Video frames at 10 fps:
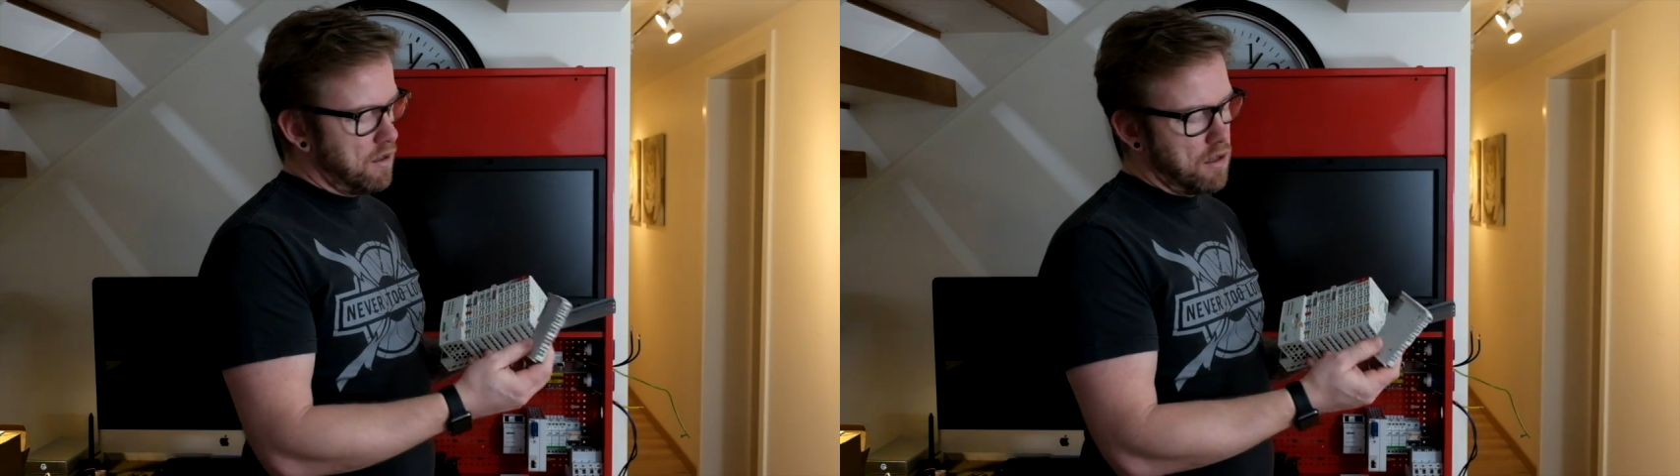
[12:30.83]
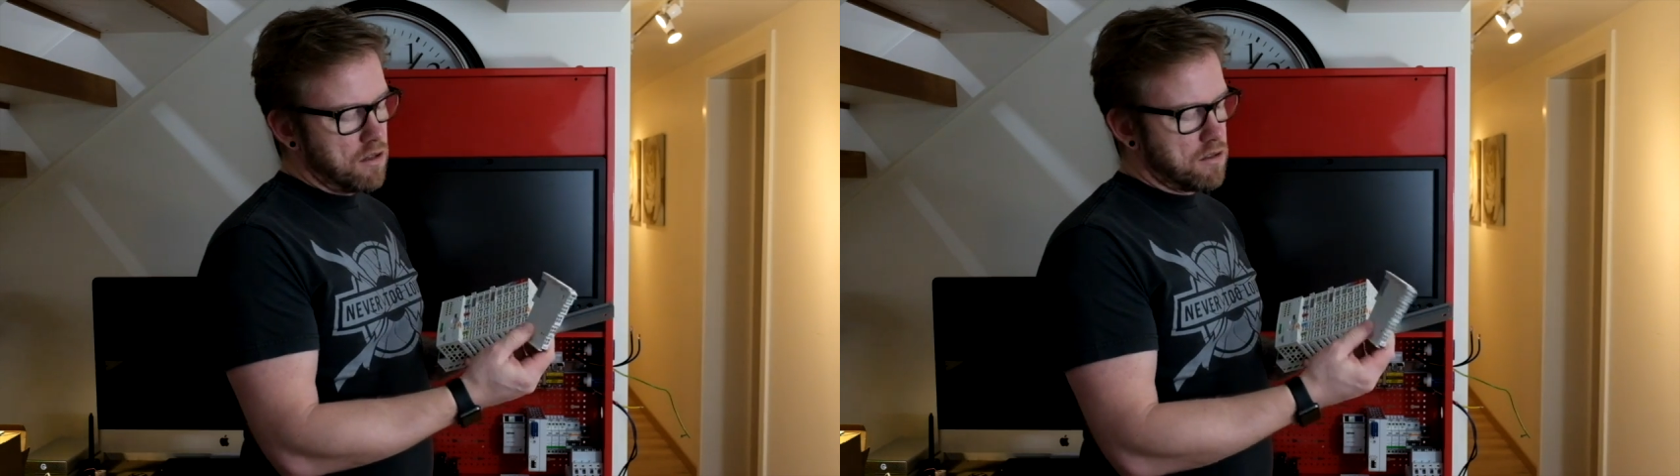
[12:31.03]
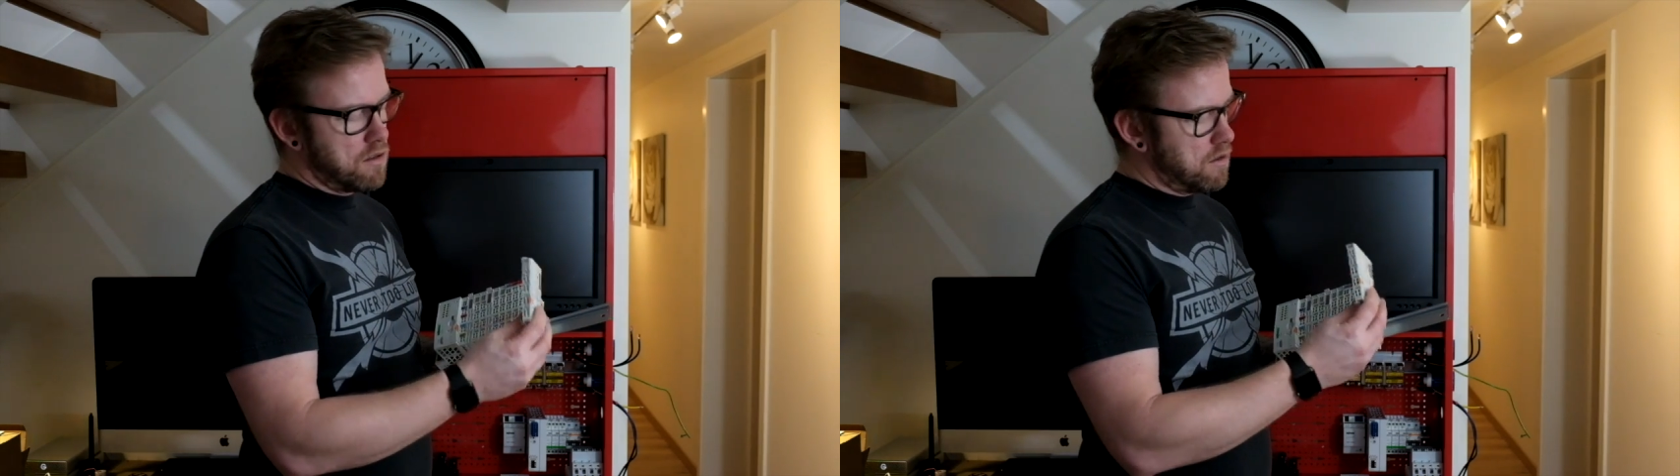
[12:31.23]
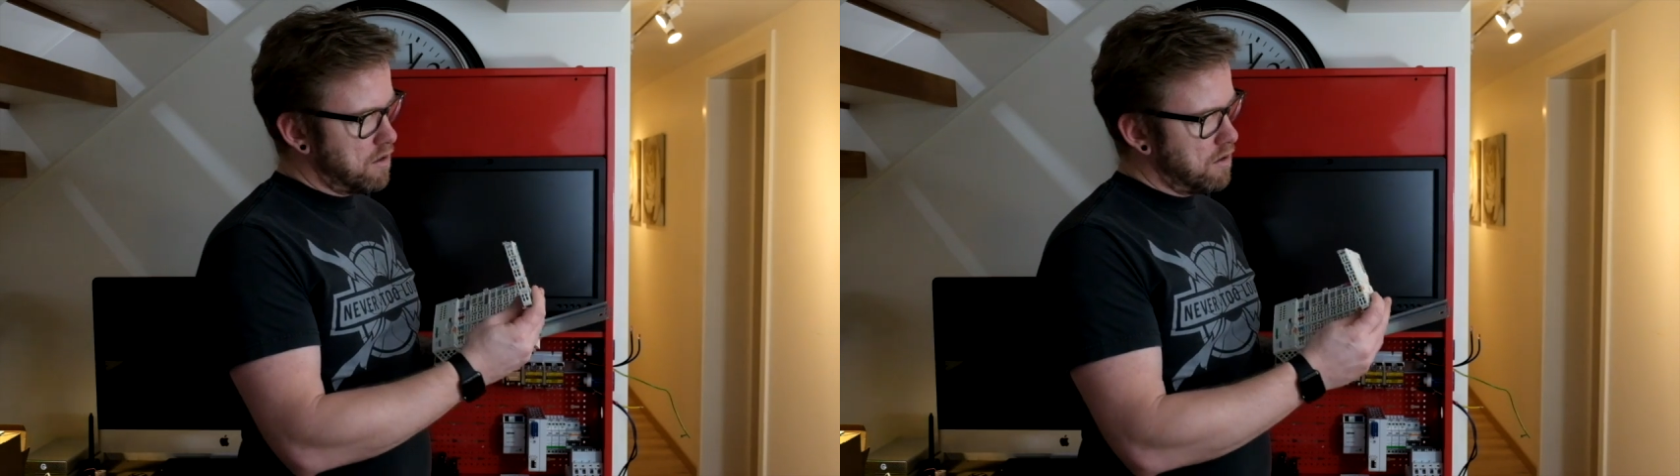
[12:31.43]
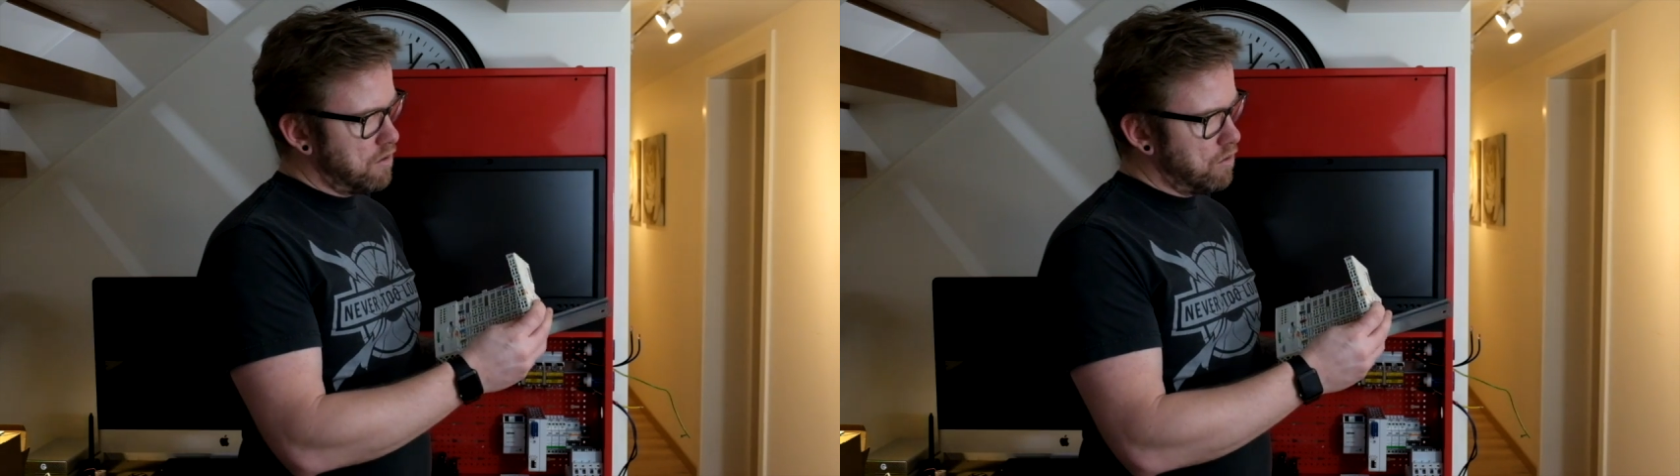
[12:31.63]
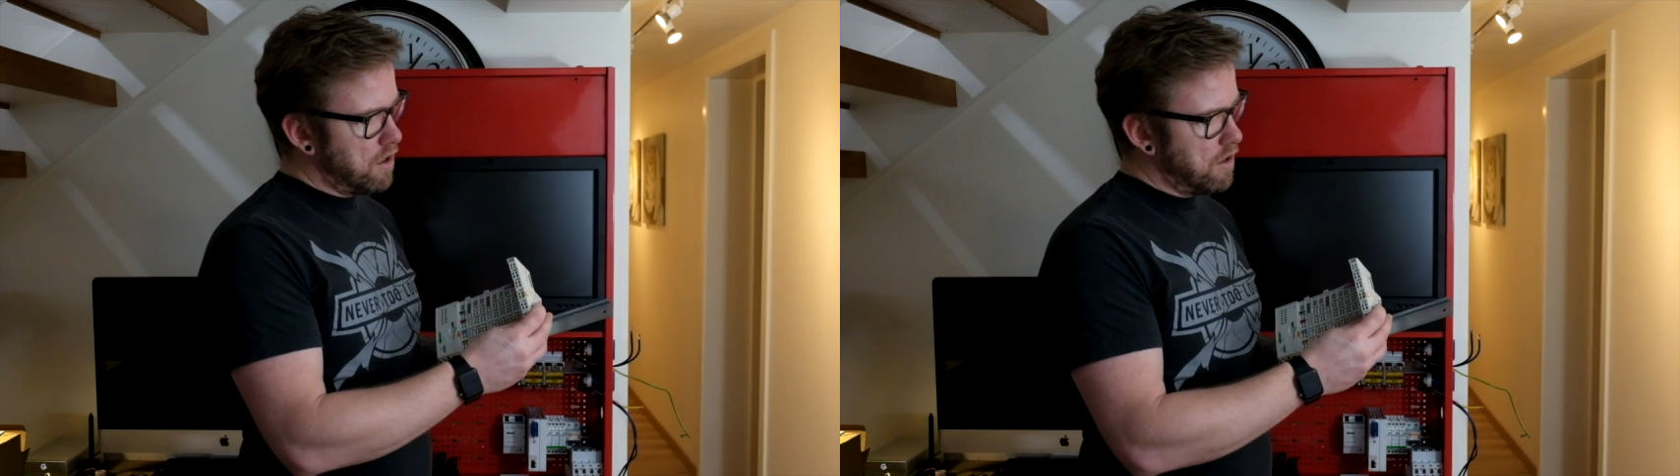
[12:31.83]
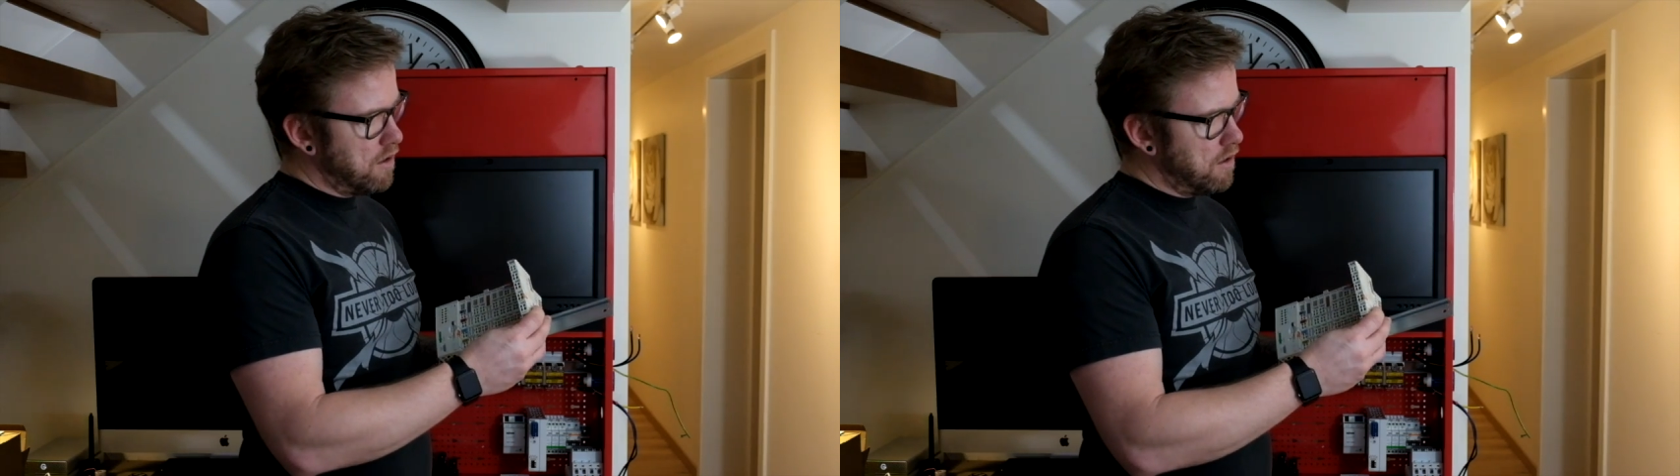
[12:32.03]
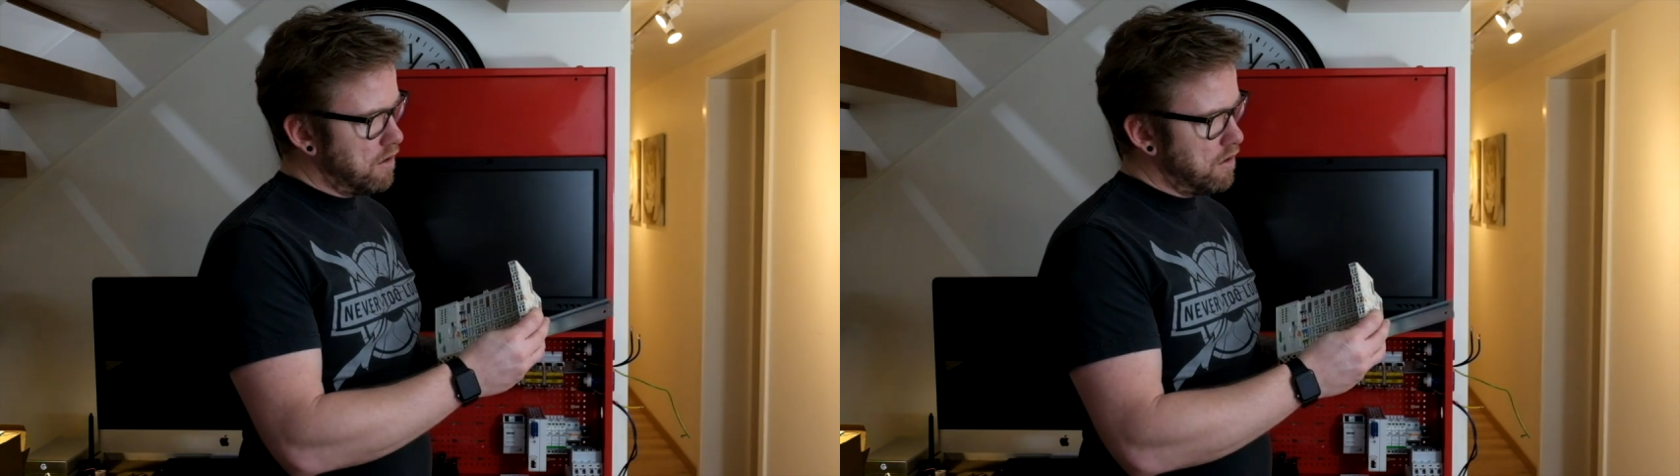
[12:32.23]
last to
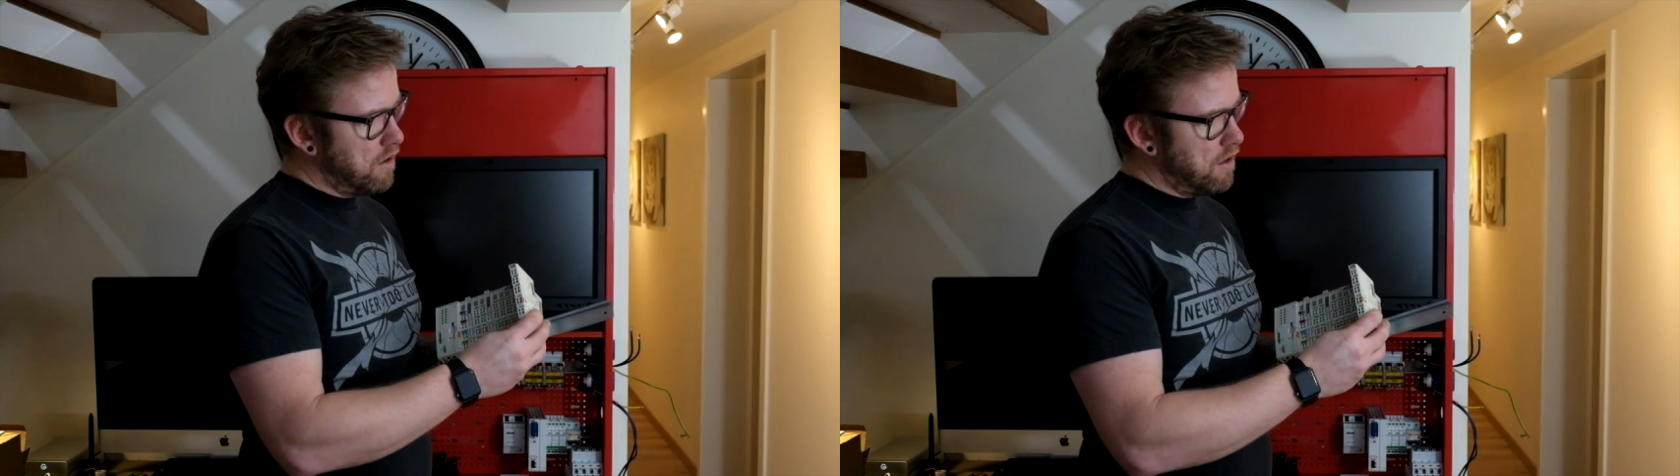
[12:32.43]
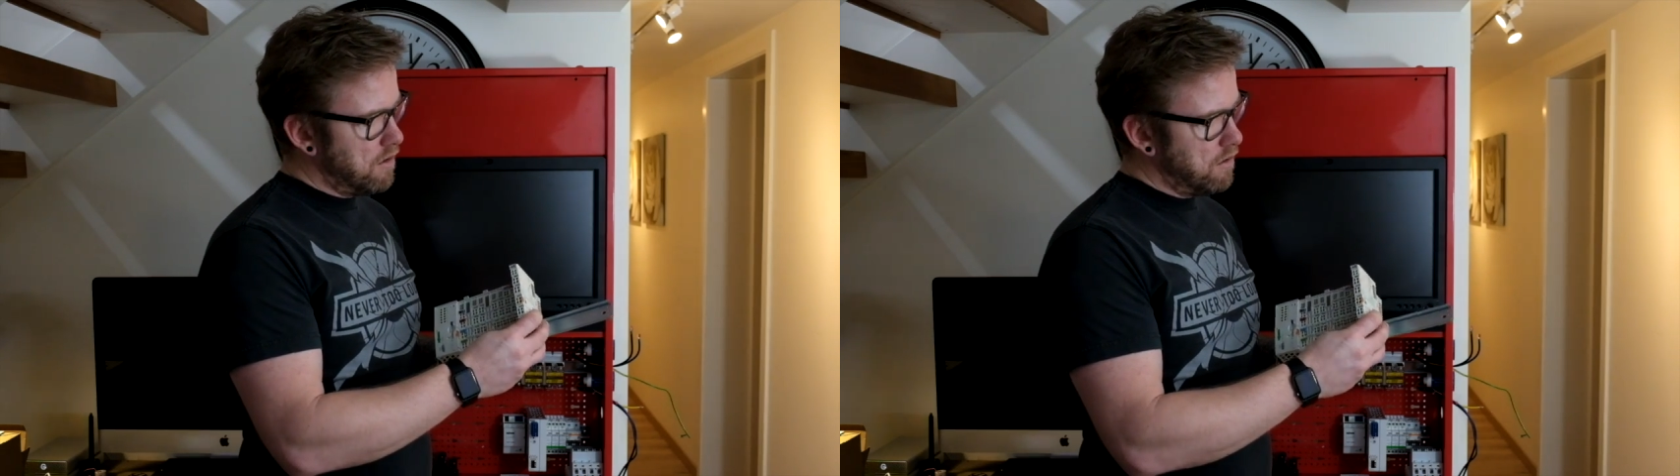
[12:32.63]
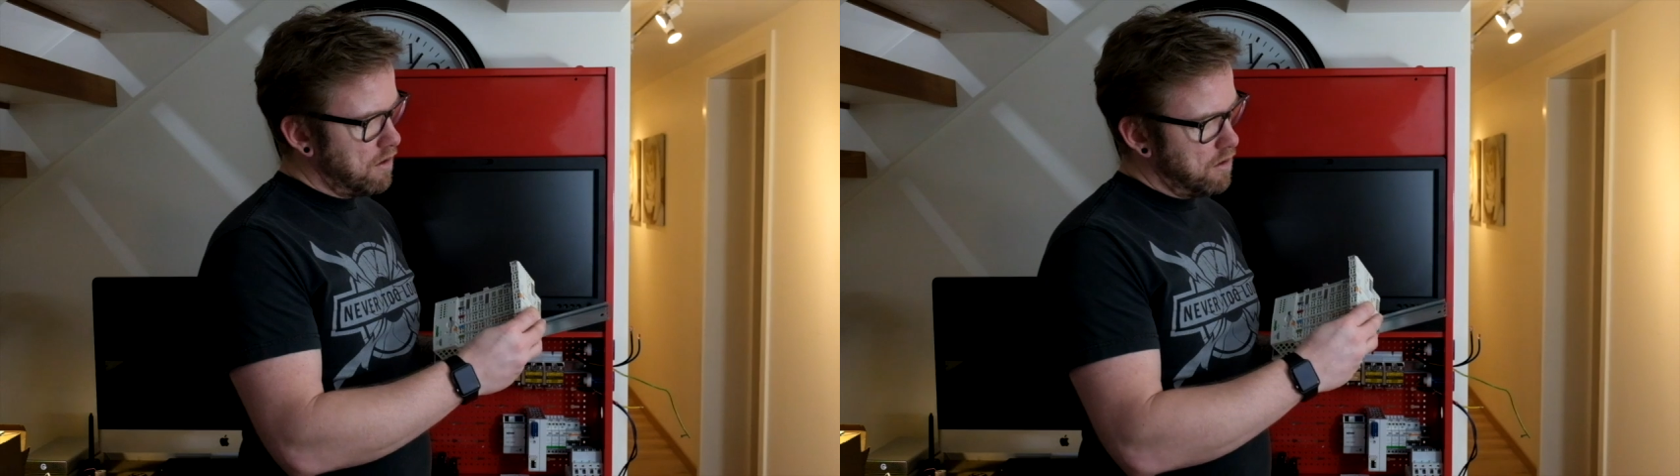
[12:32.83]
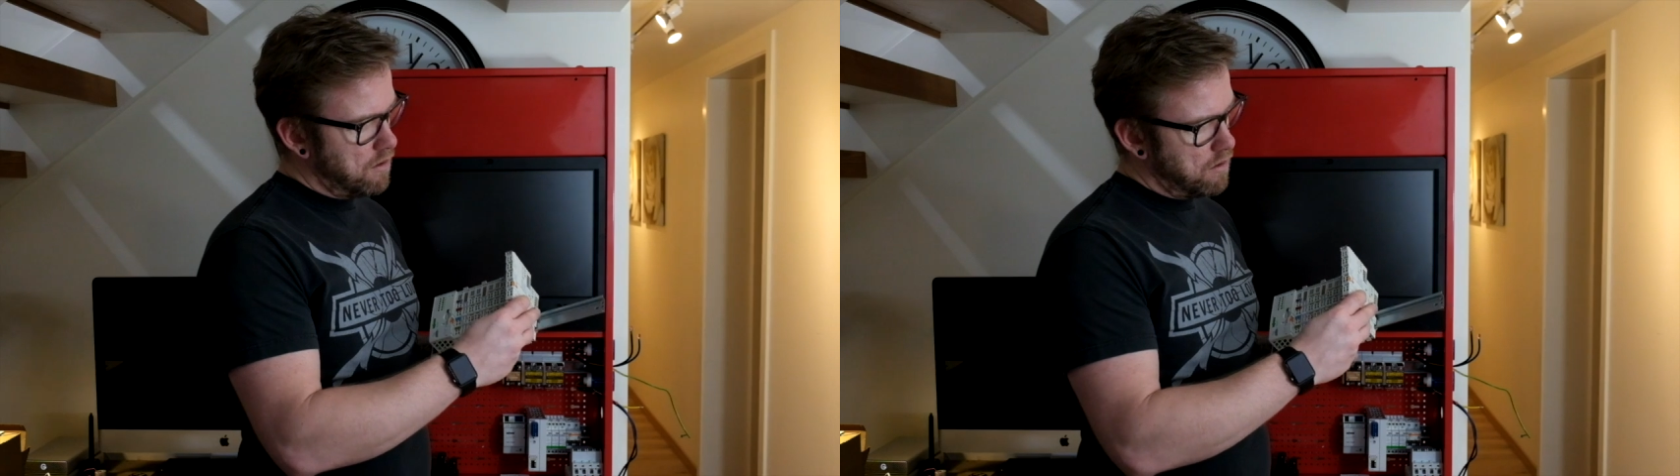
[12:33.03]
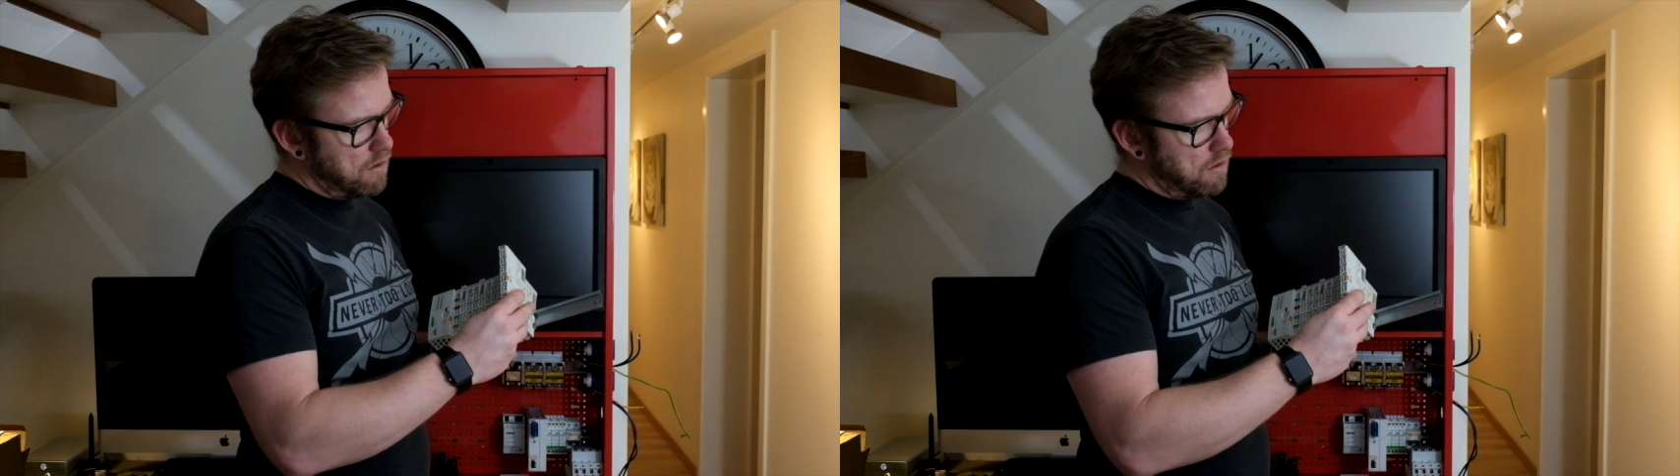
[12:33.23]
in